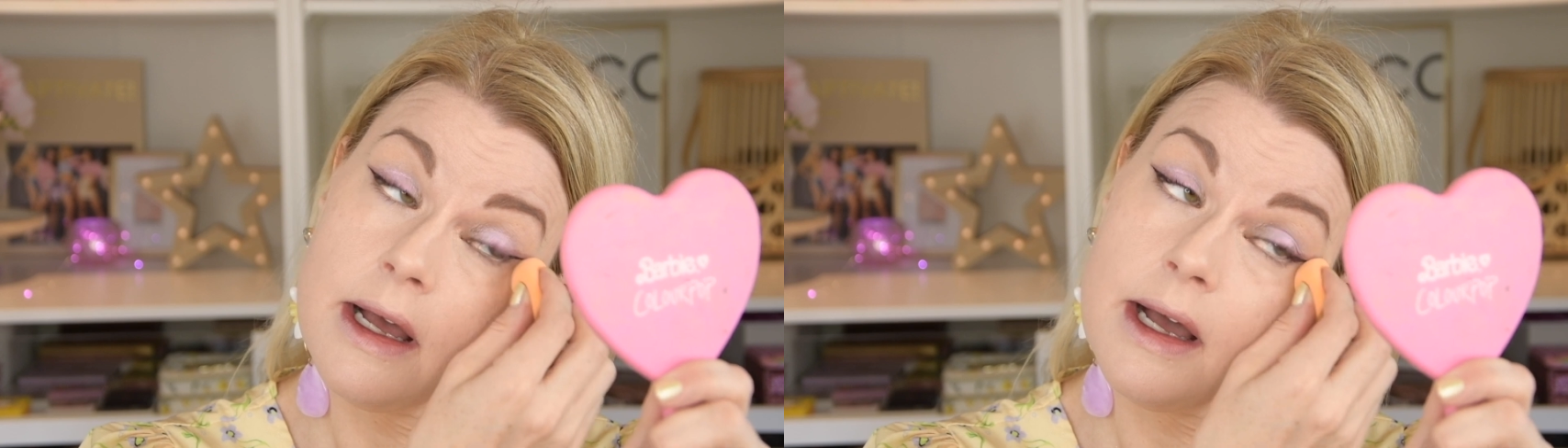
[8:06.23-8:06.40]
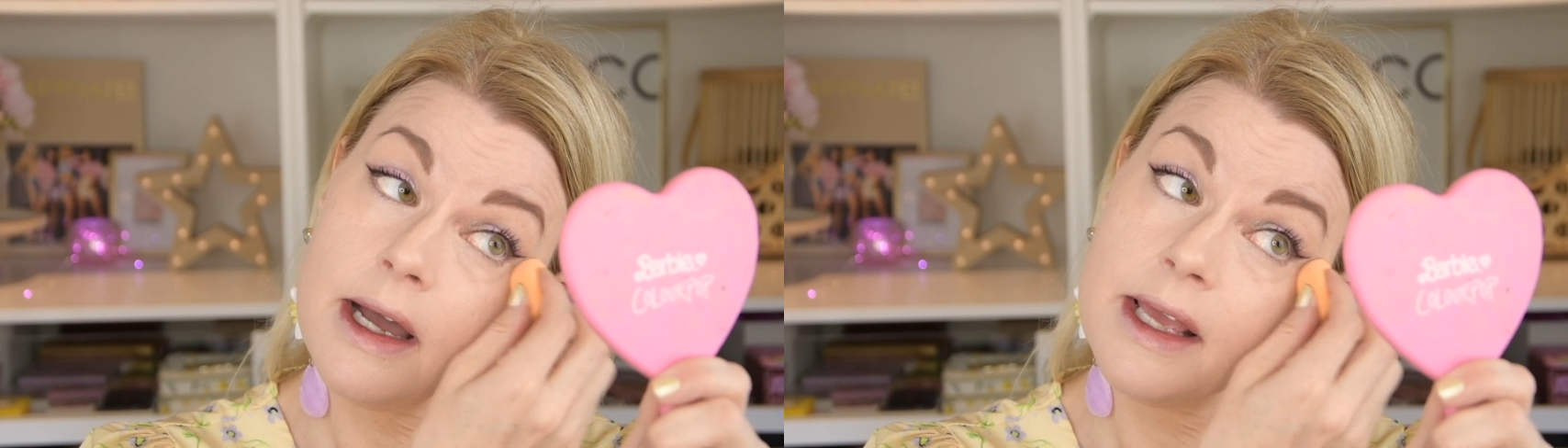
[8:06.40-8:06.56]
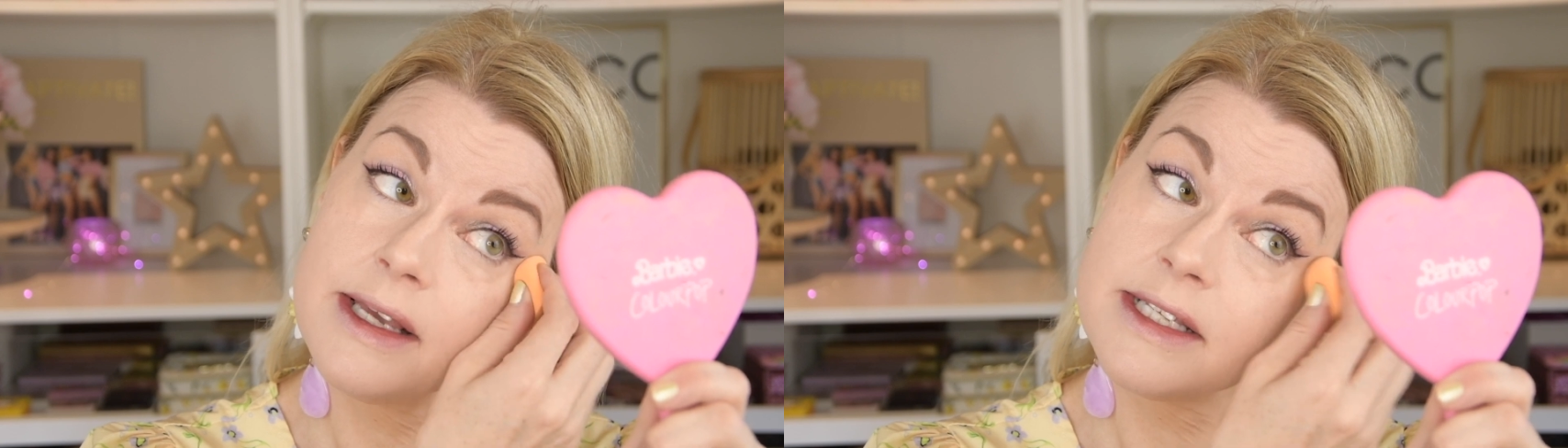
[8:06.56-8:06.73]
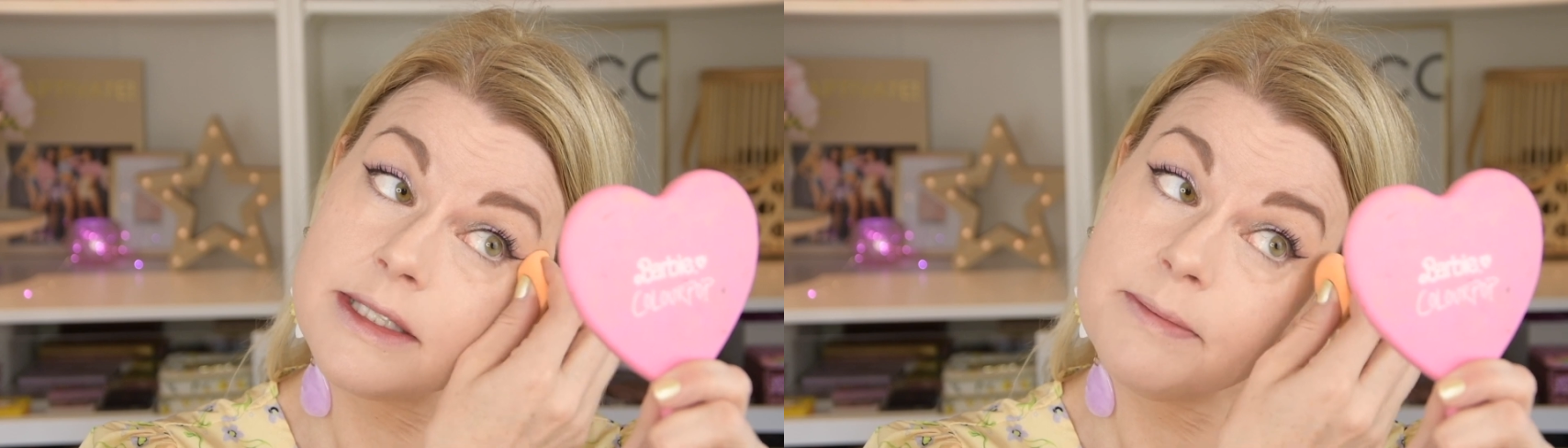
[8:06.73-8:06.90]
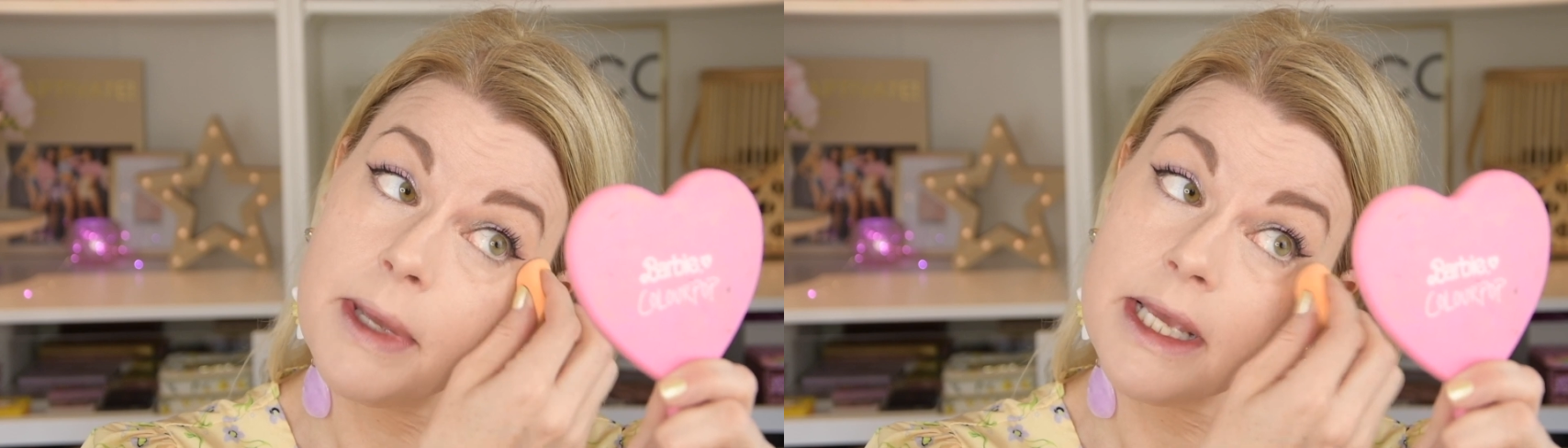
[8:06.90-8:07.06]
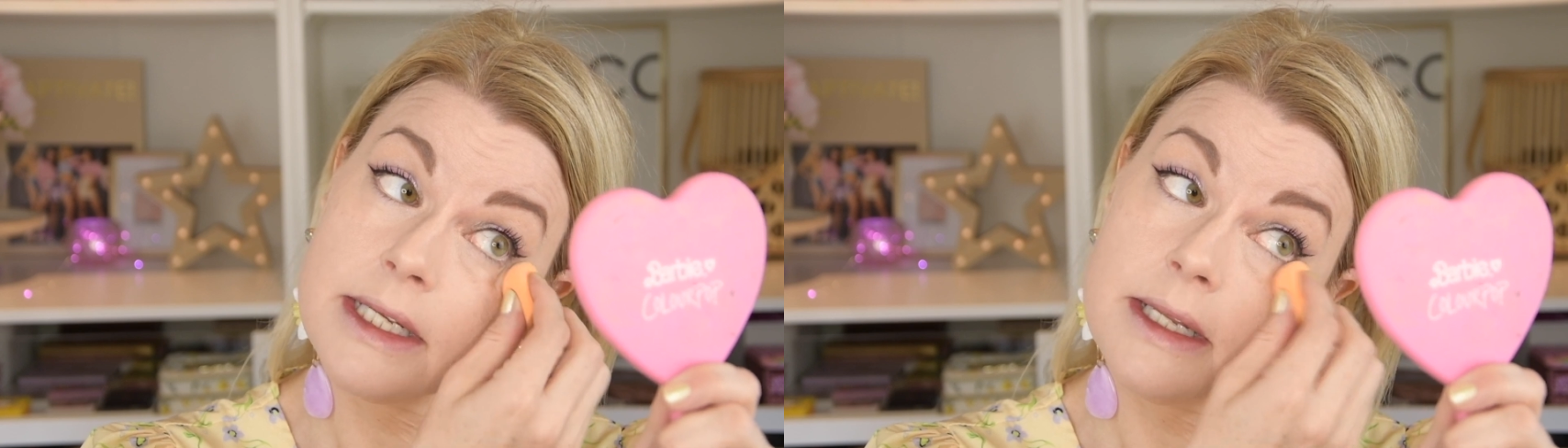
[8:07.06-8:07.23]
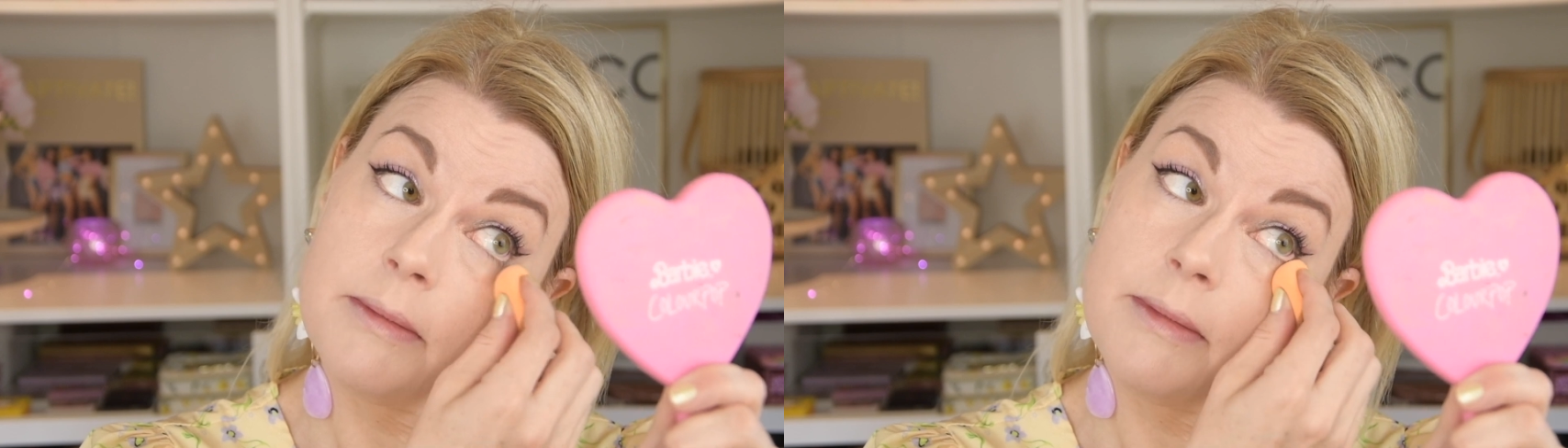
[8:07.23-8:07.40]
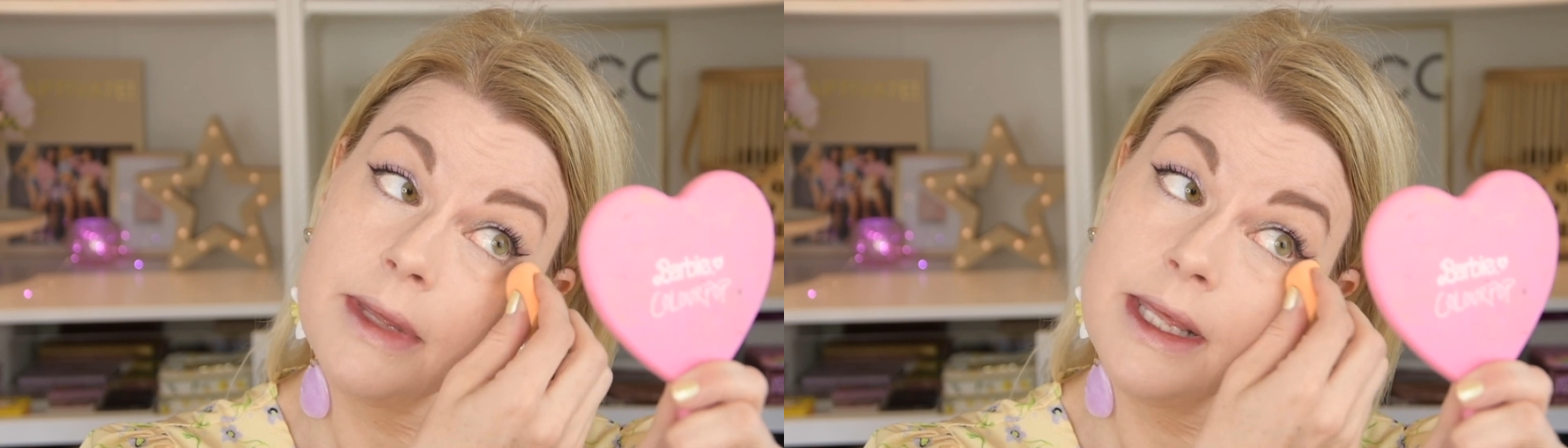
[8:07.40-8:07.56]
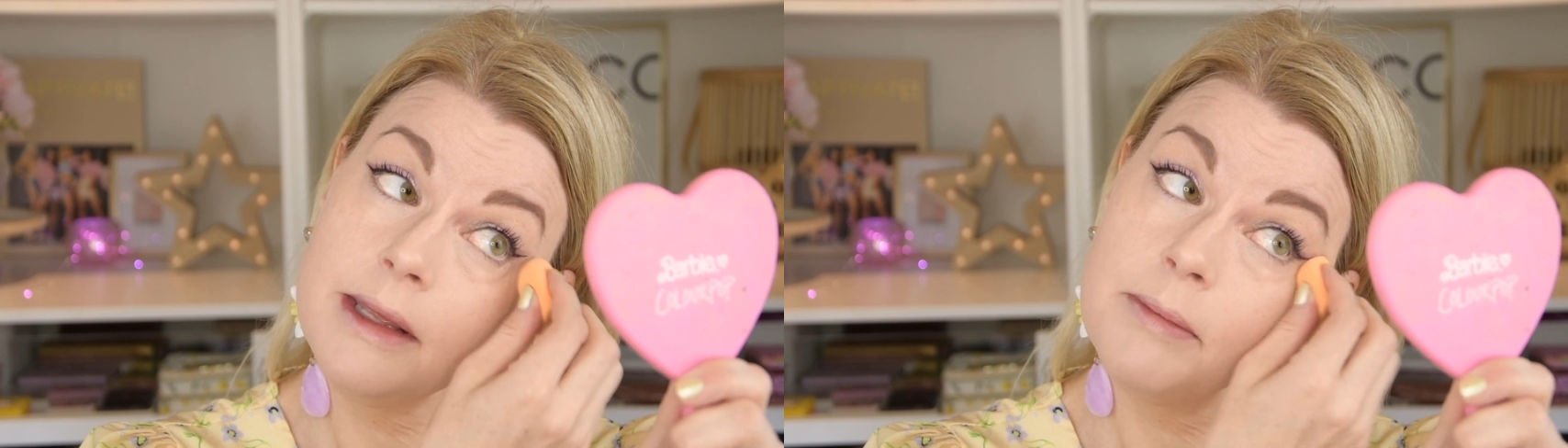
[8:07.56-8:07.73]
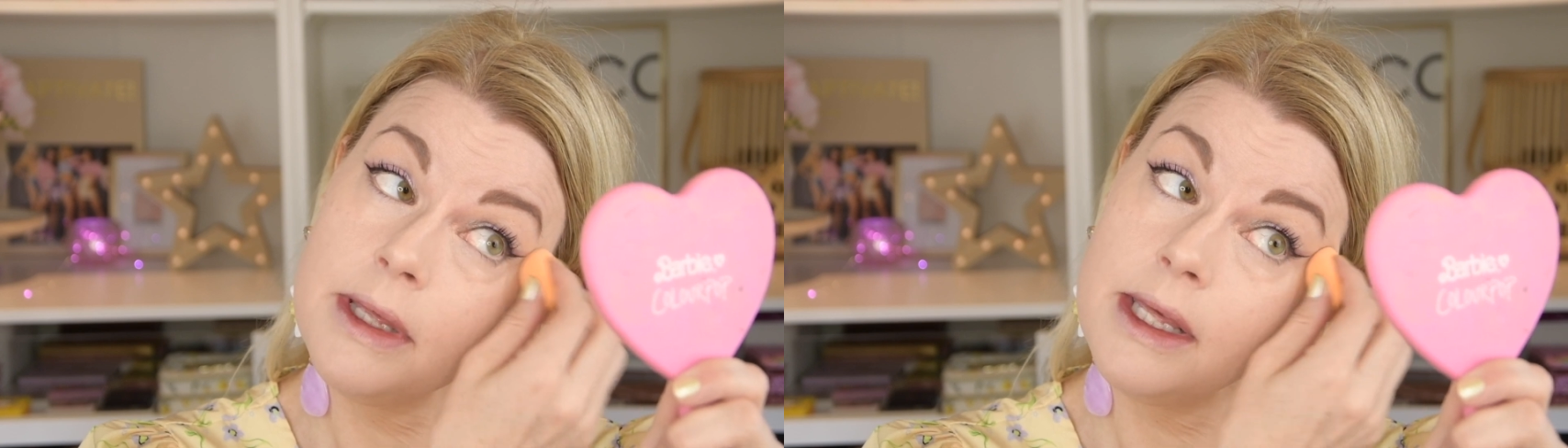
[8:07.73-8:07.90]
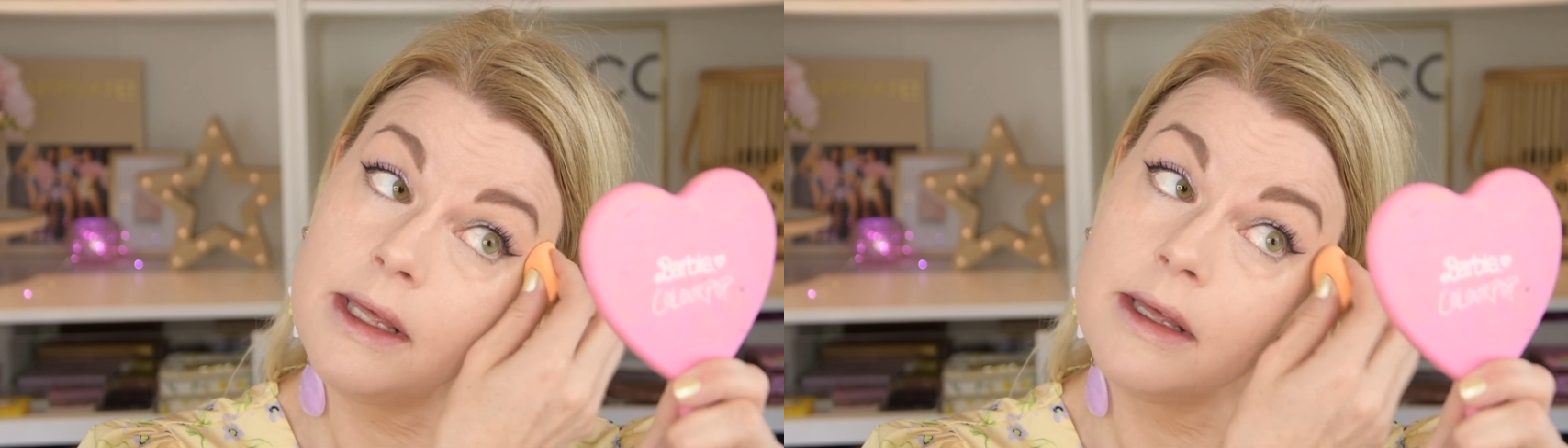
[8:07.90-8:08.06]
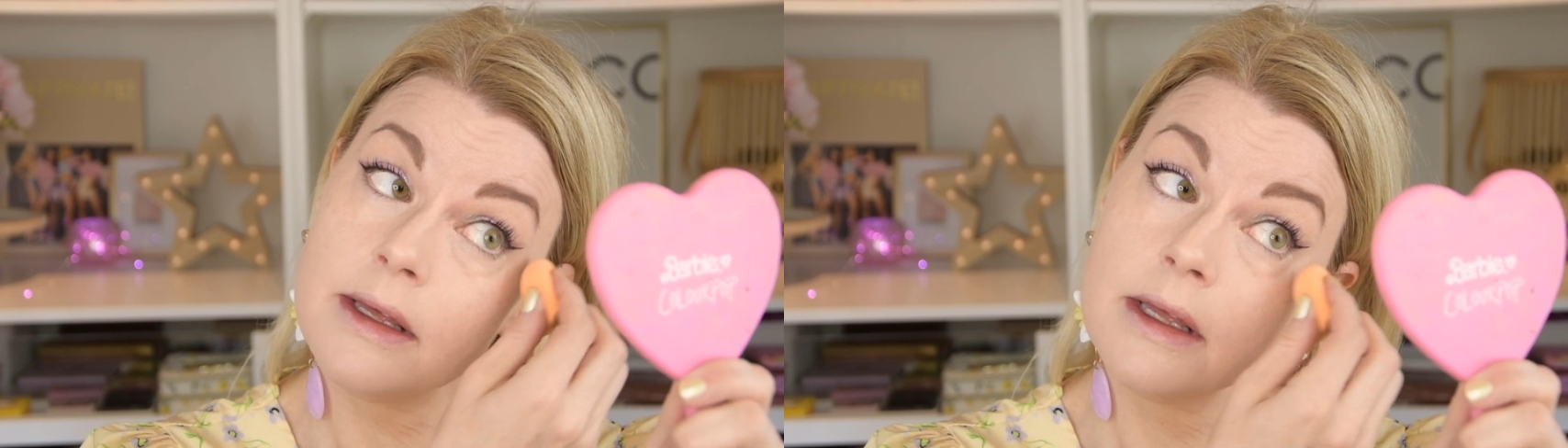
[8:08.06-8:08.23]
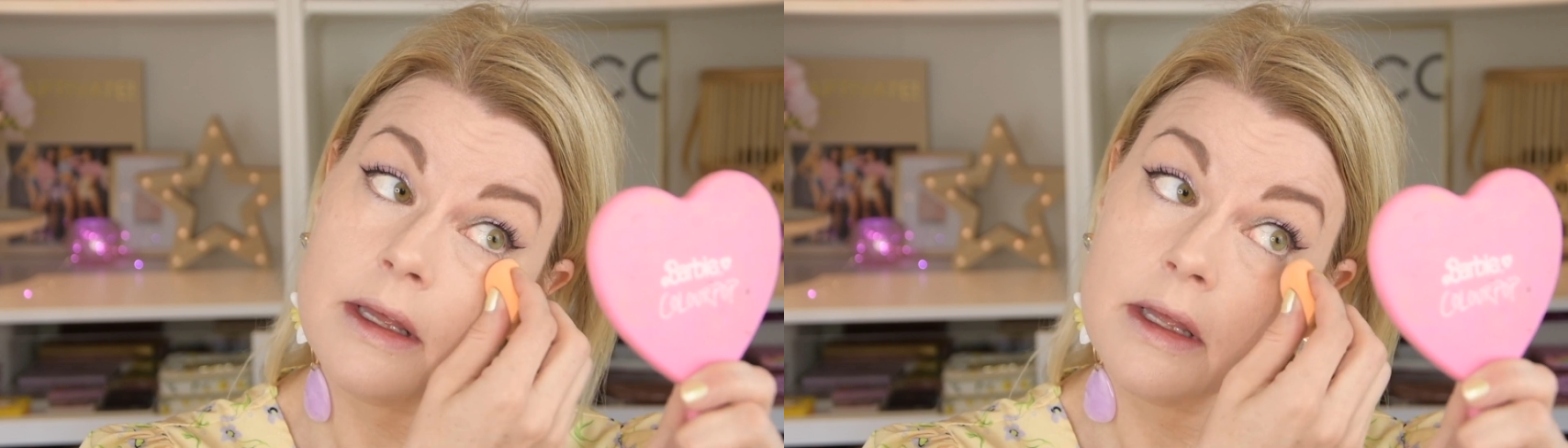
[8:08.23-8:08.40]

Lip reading: I expected maybe